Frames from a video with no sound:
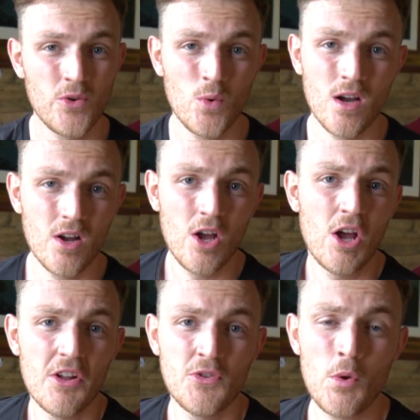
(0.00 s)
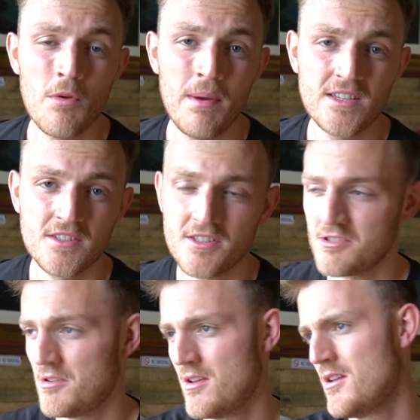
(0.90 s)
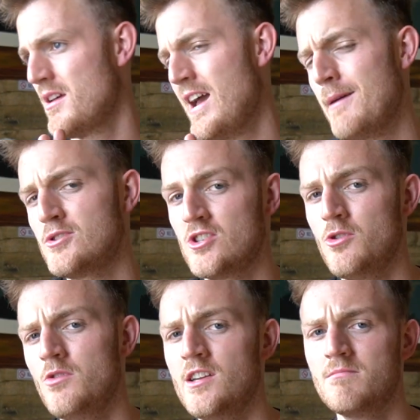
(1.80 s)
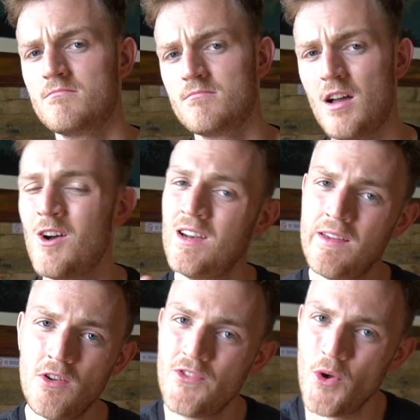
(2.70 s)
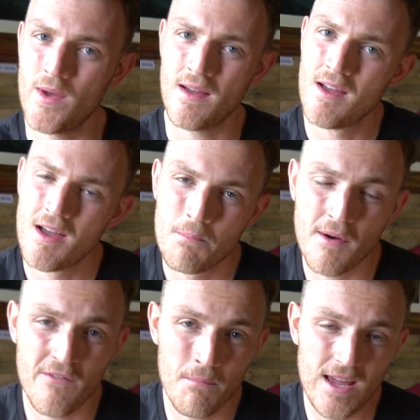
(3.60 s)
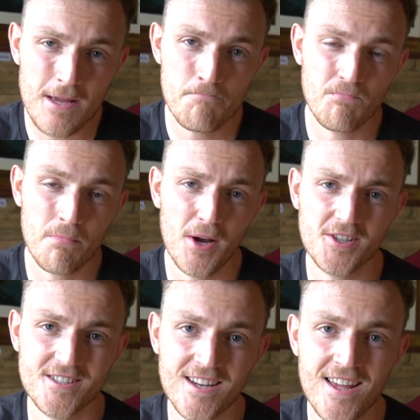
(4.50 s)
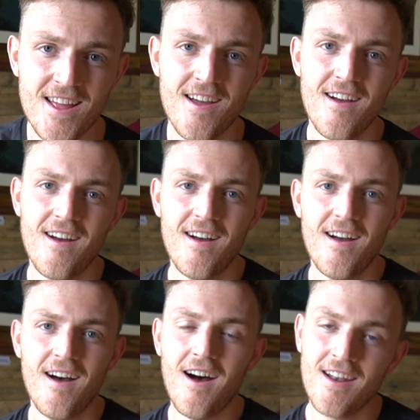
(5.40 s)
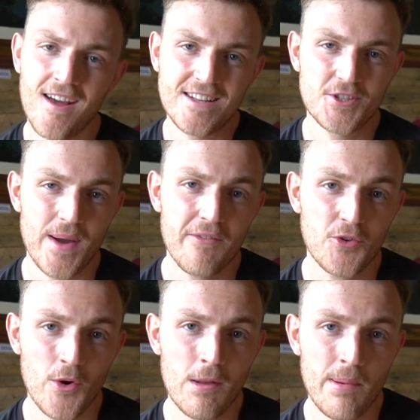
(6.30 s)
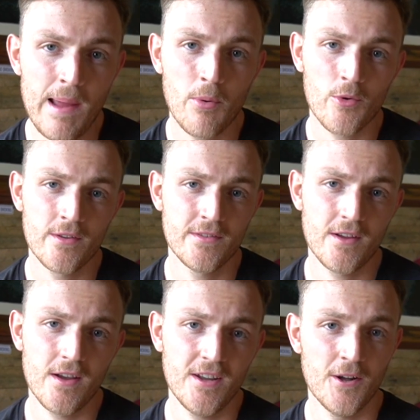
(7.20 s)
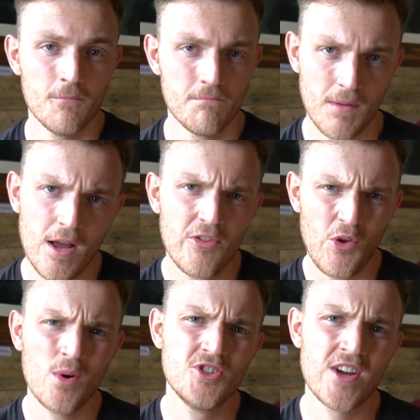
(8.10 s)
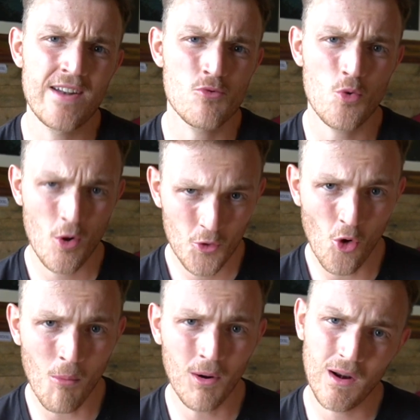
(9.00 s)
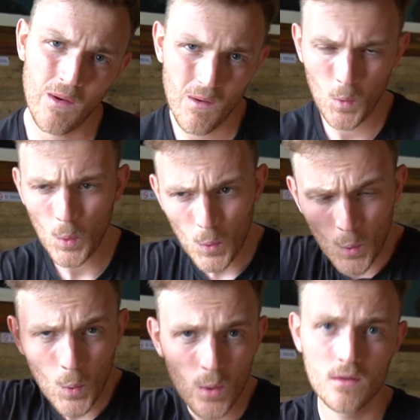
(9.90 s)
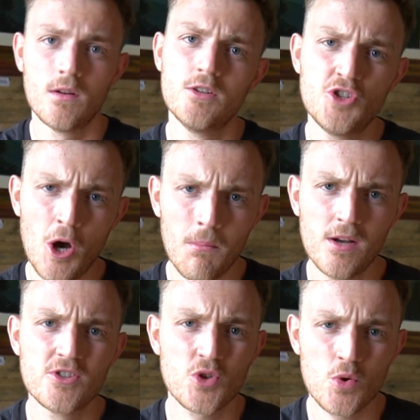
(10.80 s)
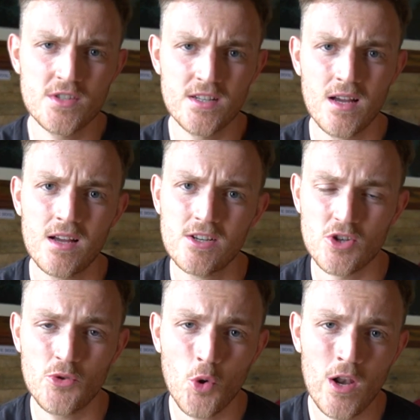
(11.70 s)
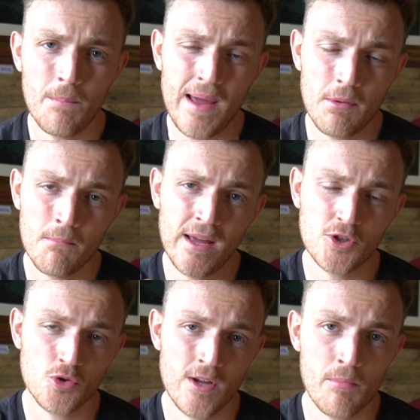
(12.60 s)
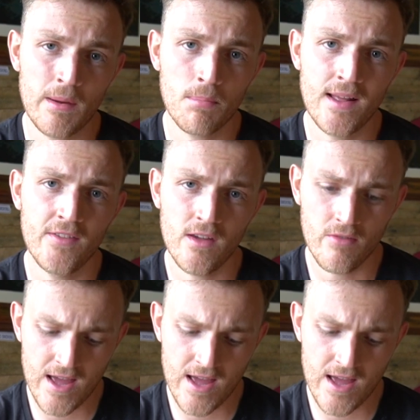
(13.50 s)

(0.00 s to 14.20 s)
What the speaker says: to do the business, absolutely, I'll leave you to it. But for me personally, I like to have toilet paper and you know, do a general normal job sorted. So toilet paper, make sure you bring plenty of